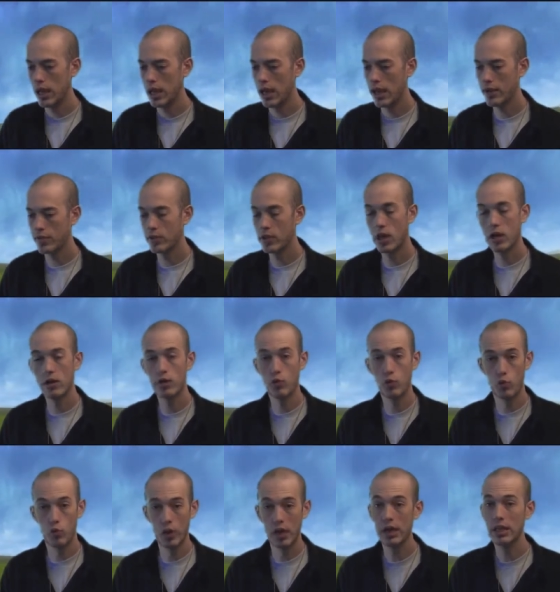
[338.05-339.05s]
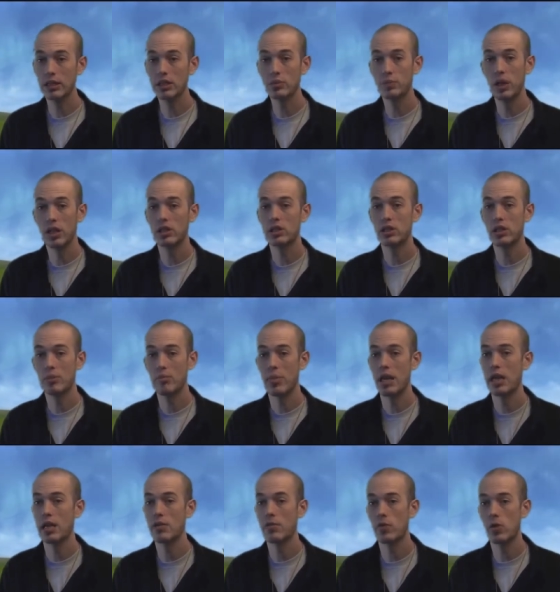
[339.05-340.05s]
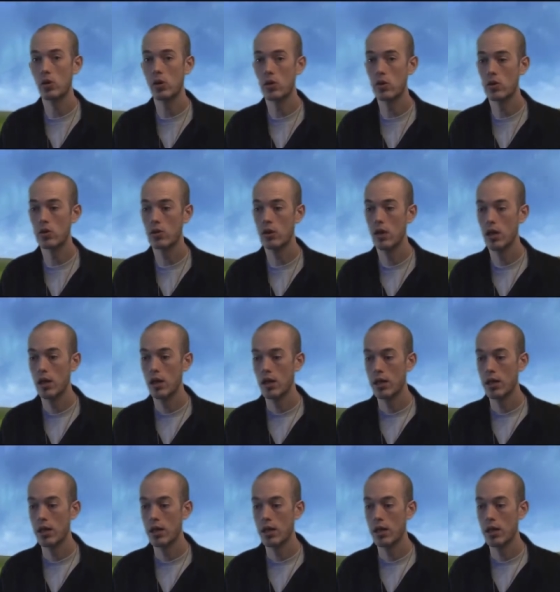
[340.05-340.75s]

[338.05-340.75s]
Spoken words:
have gotten a ring specially made for her